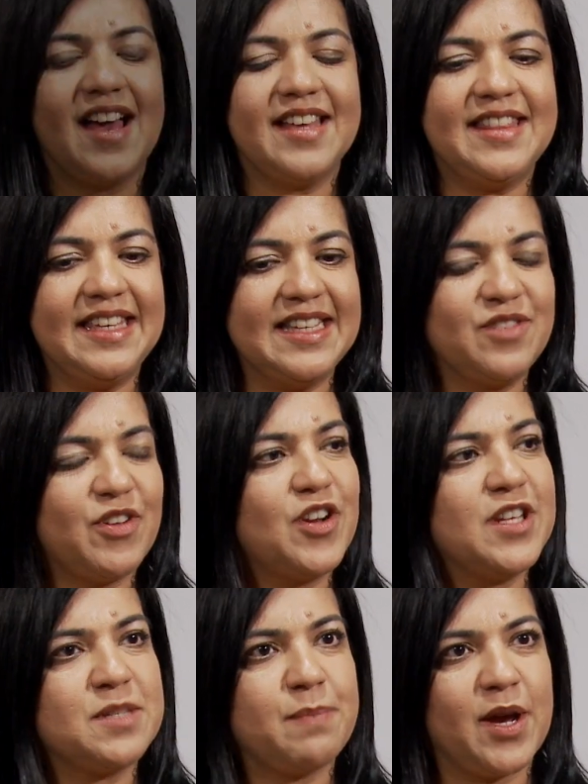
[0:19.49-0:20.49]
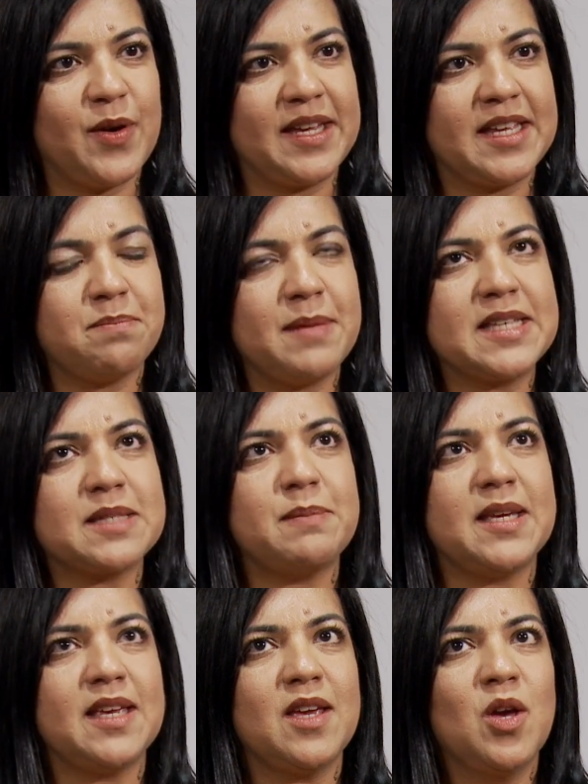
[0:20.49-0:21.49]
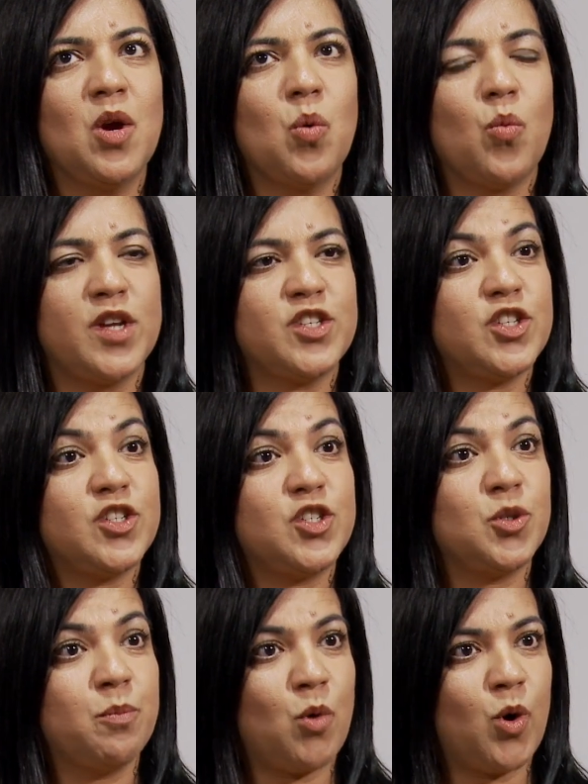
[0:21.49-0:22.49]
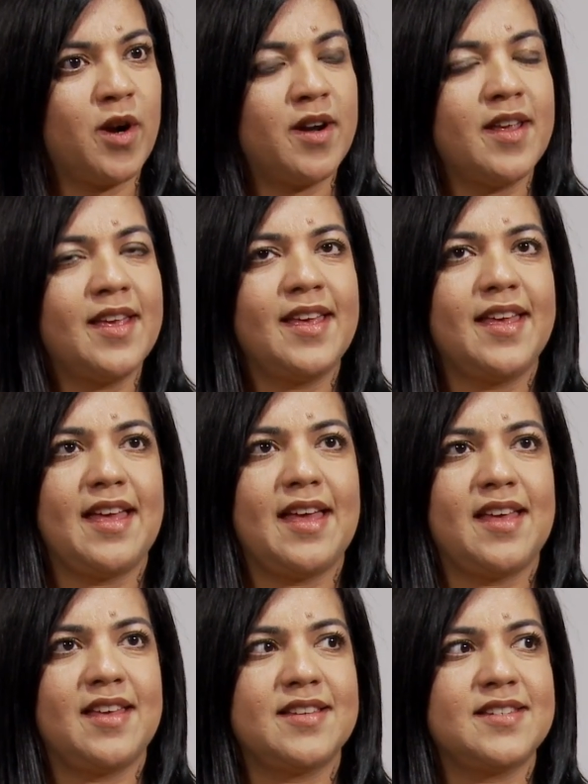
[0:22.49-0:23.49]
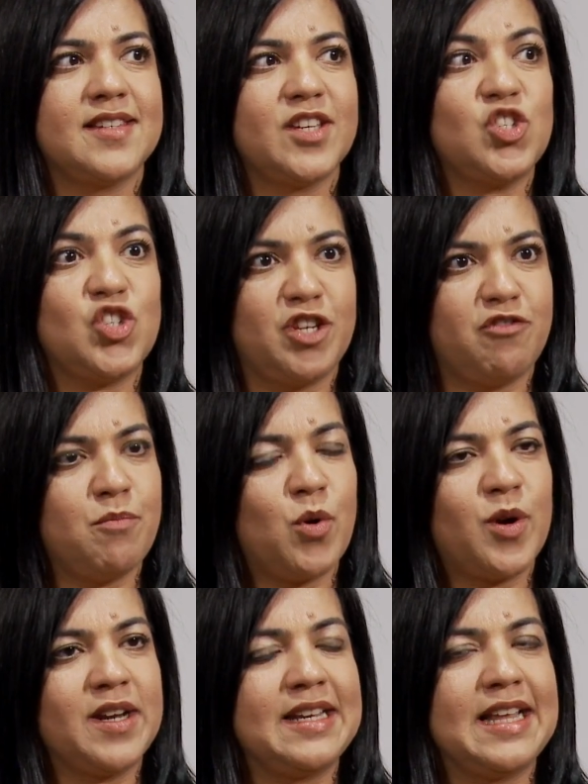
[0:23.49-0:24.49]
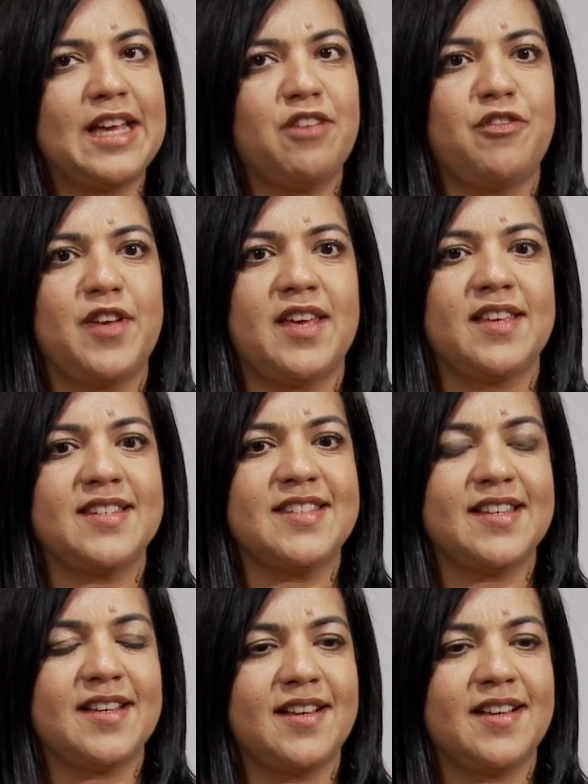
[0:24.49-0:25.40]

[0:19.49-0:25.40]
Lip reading: I think it's very inspiring. It makes me want to do more and achieve more in life, and